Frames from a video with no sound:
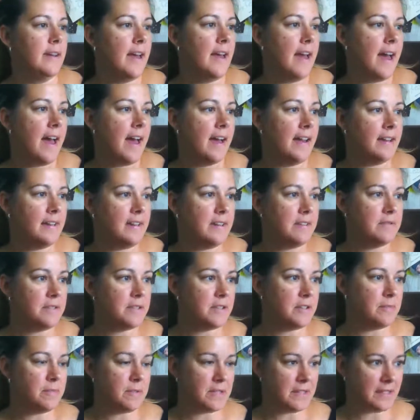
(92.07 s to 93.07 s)
and
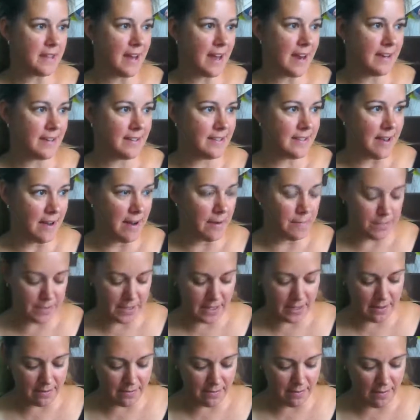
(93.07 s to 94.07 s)
YouTube deciding to
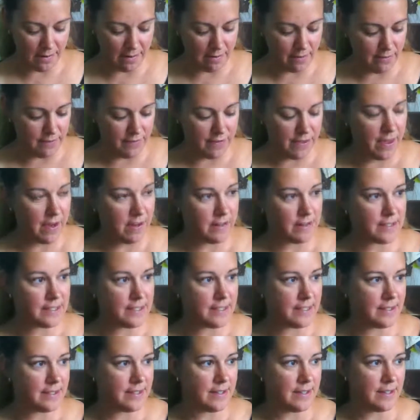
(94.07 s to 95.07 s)
update all of their
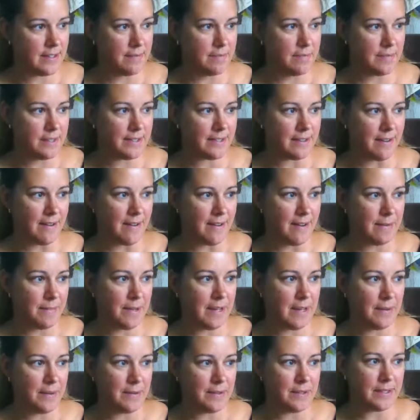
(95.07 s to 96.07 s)
systems on
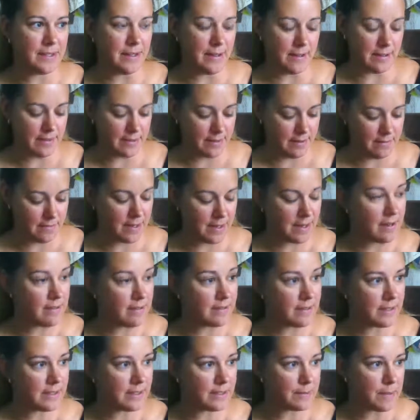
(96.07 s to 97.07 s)
me was not something I
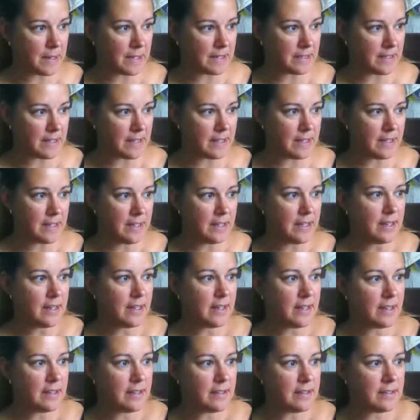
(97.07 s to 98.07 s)
was expecting
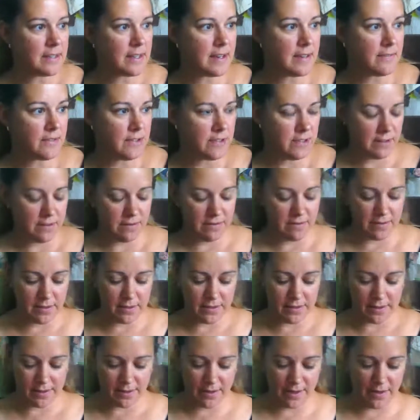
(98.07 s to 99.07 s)
this afternoon.
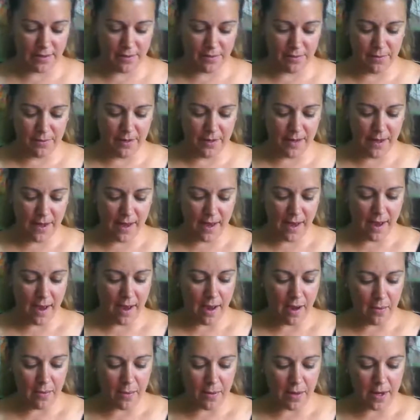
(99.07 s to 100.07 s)
So
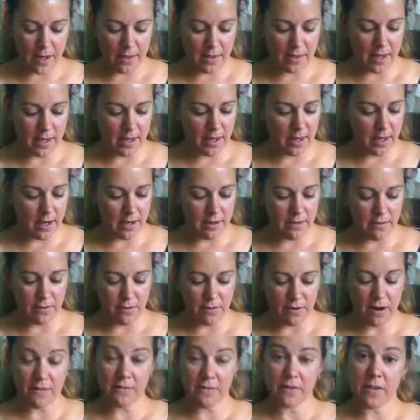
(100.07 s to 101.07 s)
I went in thinking I knew
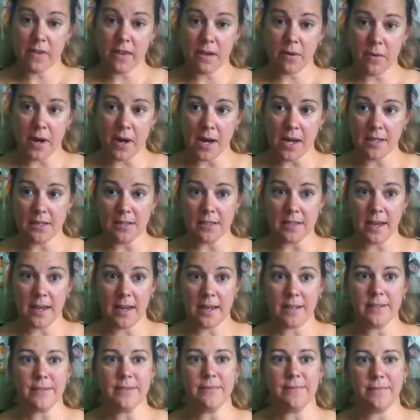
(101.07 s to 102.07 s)
where everything was.
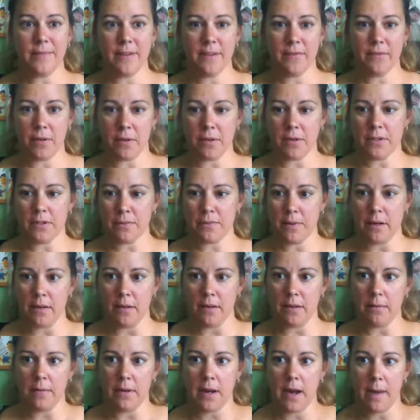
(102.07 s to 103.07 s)
And of course, we
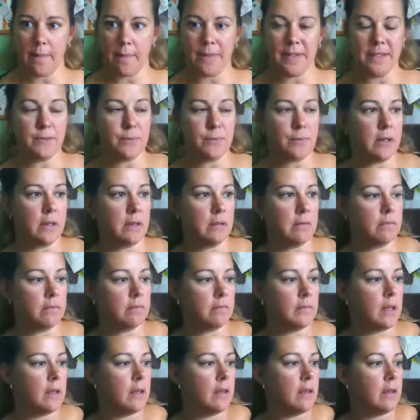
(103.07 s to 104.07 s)
all know what happens when
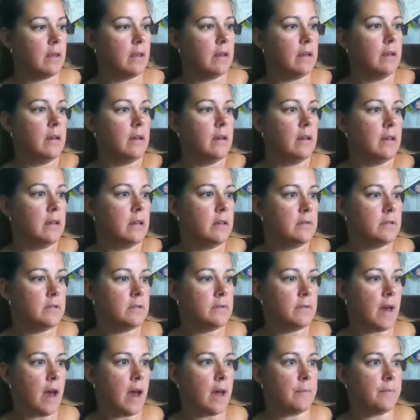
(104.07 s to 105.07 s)
you
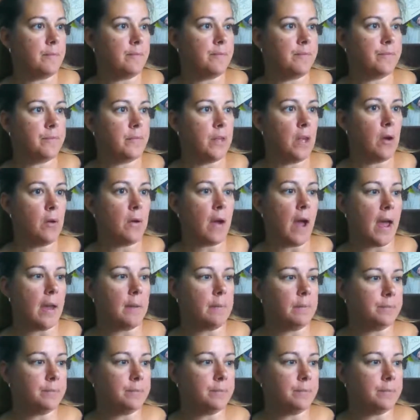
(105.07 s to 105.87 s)
do that. Okay.